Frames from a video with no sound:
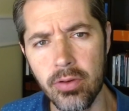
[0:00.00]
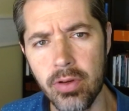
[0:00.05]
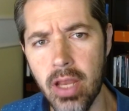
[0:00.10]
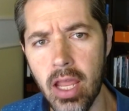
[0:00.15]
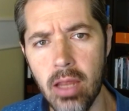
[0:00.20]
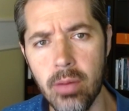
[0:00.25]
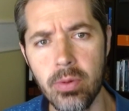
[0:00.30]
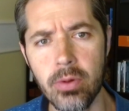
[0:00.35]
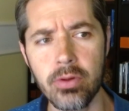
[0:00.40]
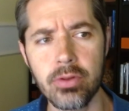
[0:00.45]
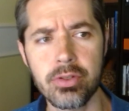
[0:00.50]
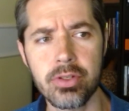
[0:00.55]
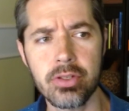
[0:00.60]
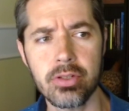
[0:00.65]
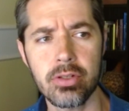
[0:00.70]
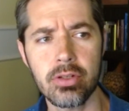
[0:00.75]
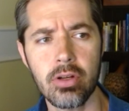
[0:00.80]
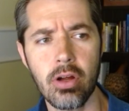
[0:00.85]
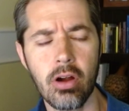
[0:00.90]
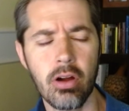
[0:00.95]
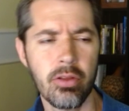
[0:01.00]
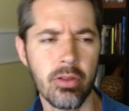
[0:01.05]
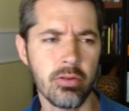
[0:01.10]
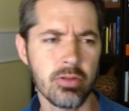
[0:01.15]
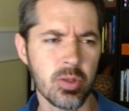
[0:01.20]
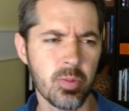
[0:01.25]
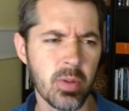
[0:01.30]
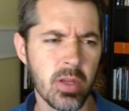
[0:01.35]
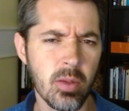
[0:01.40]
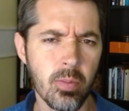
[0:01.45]
neighbors are
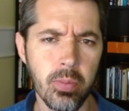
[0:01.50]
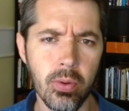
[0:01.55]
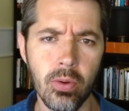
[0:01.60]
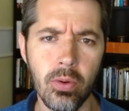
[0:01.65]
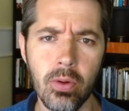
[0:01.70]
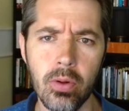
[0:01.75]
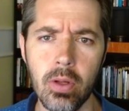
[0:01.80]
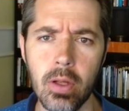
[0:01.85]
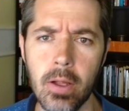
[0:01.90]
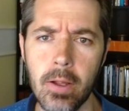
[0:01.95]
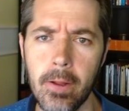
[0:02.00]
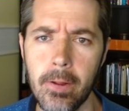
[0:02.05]
those people,